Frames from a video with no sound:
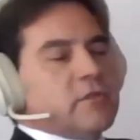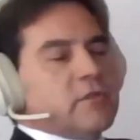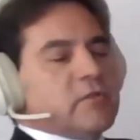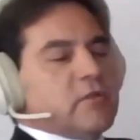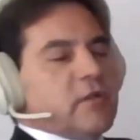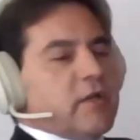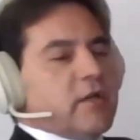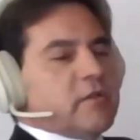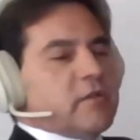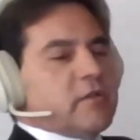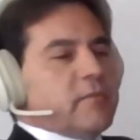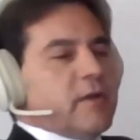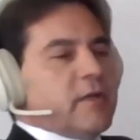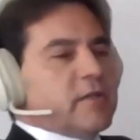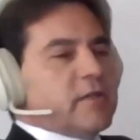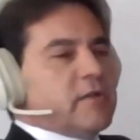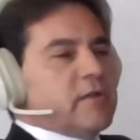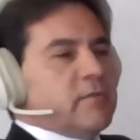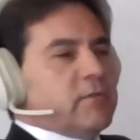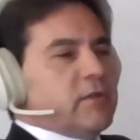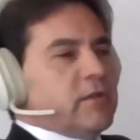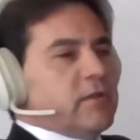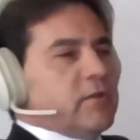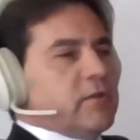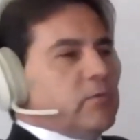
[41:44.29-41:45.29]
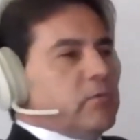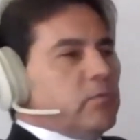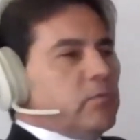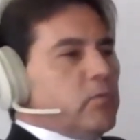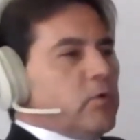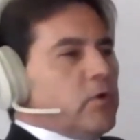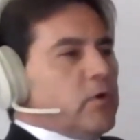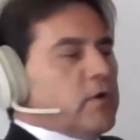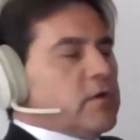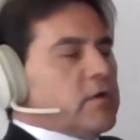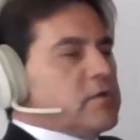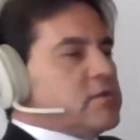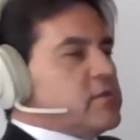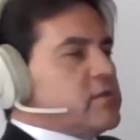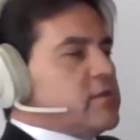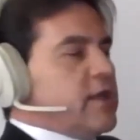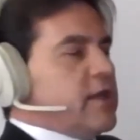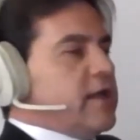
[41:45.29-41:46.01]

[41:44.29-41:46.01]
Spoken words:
decided to make something that would work is